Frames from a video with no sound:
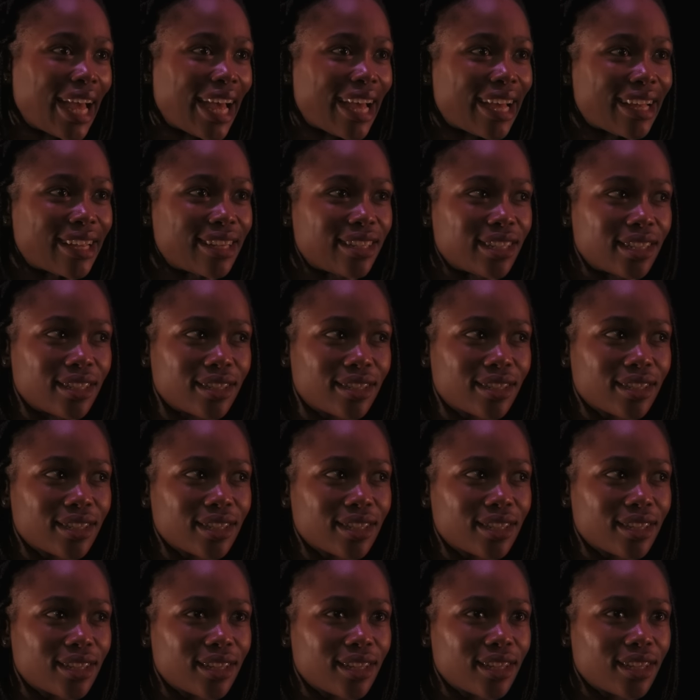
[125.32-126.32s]
and
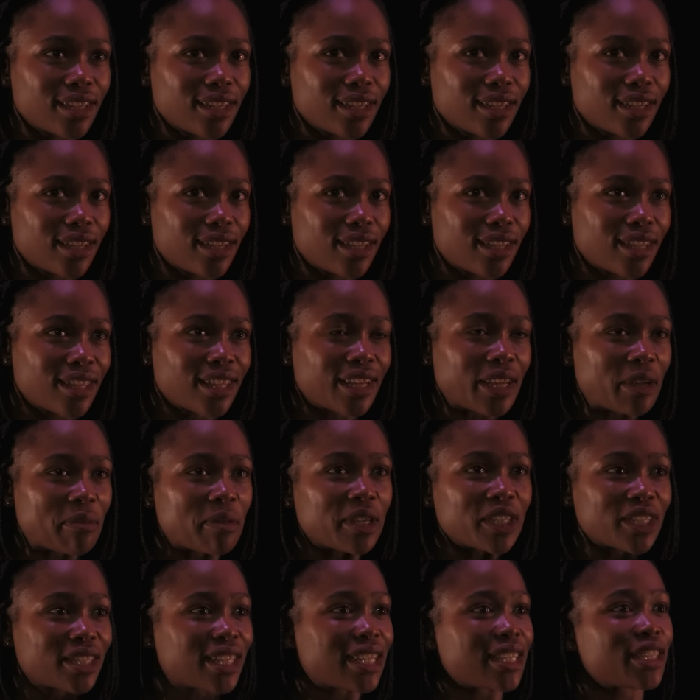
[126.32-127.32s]
the
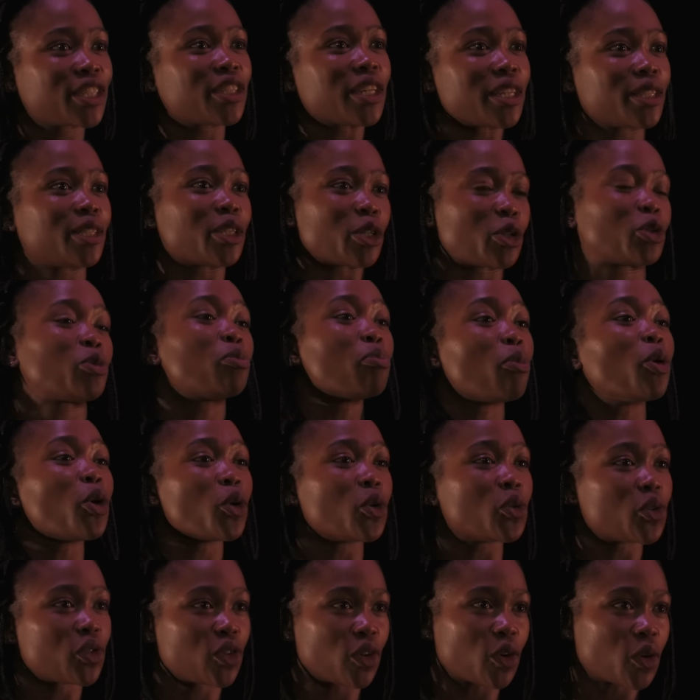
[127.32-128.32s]
images that she is
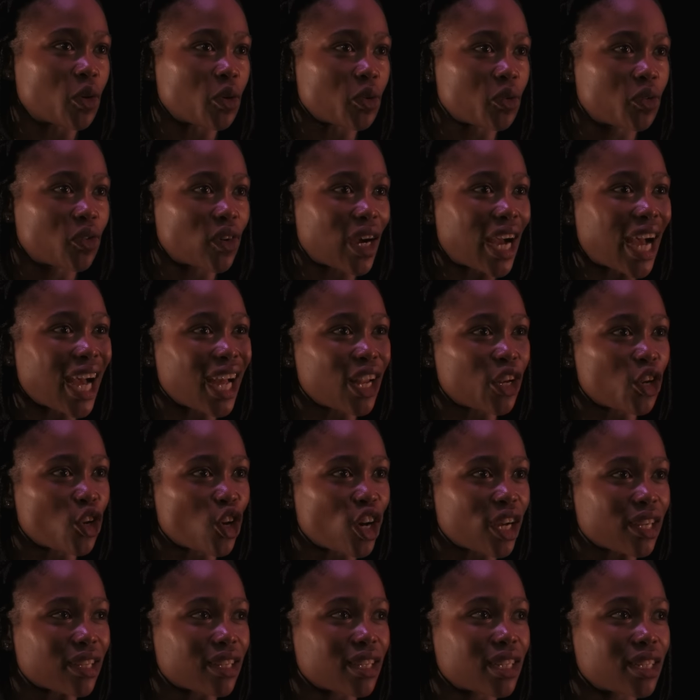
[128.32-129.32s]
exposed of are
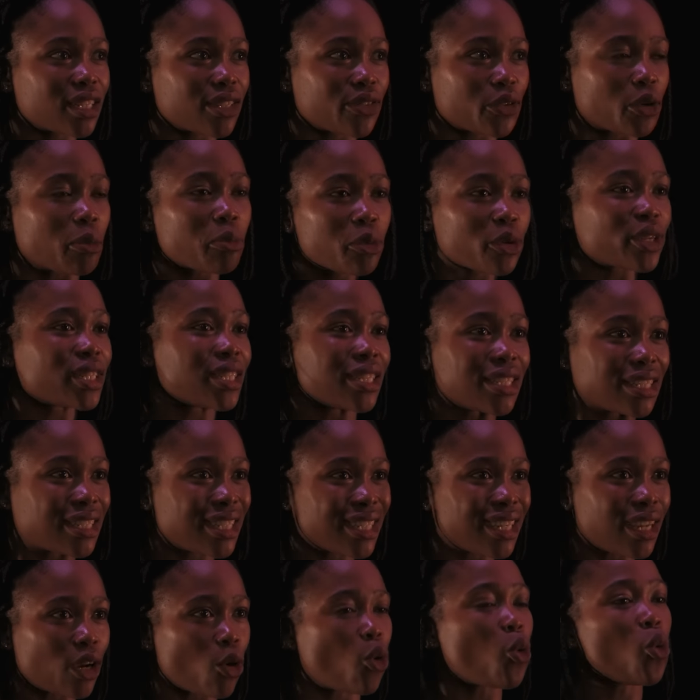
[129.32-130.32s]
not
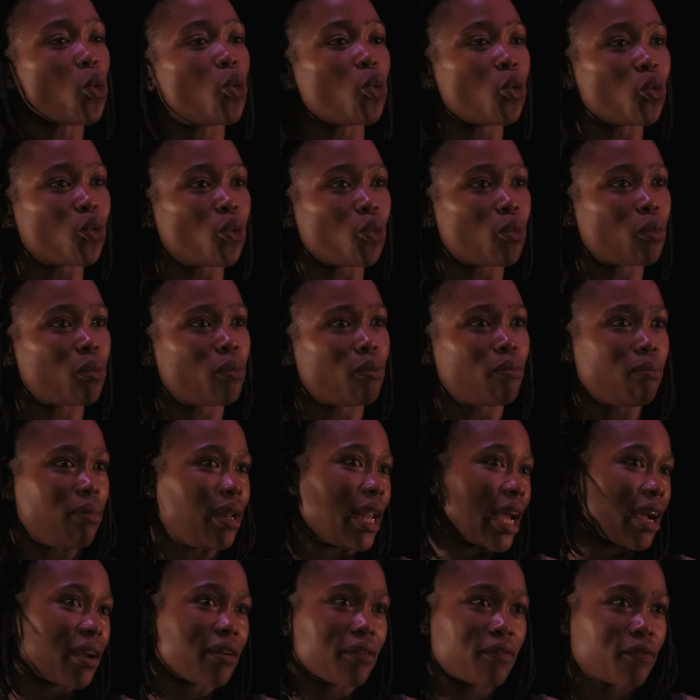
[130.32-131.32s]
representing who
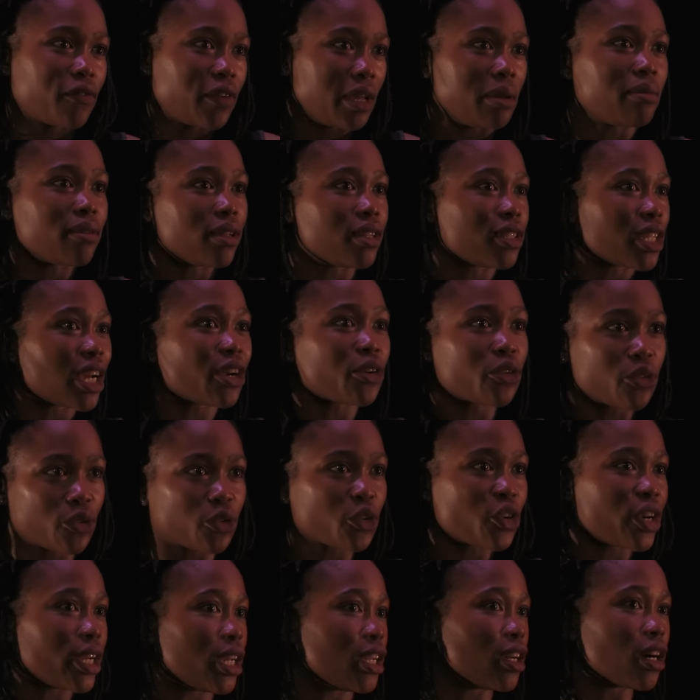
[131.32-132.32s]
black females
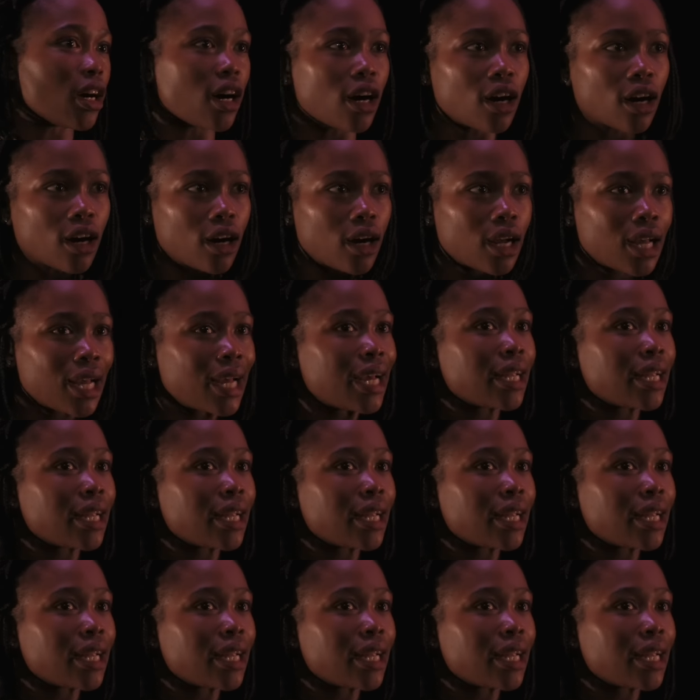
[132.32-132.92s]
really are.